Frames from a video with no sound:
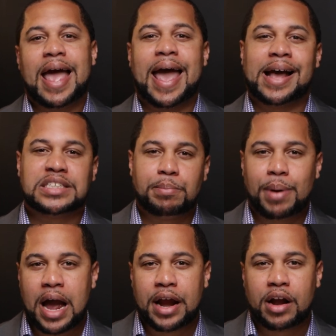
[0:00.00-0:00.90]
as a
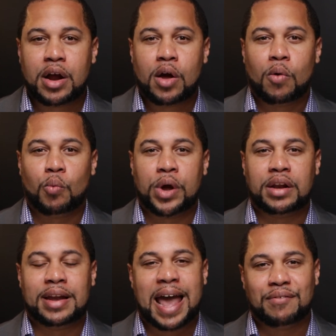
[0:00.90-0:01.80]
buyer
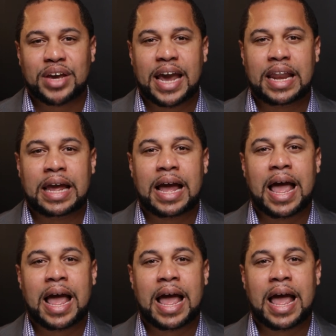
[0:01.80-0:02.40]
when navigating